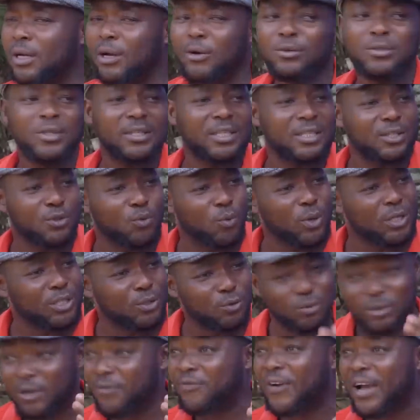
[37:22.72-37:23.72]
The reason
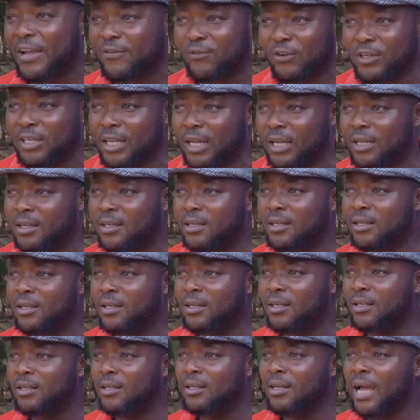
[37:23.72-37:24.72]
wait till you they fight for them.
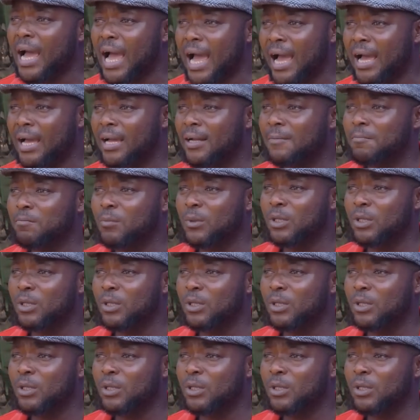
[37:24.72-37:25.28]
Ha!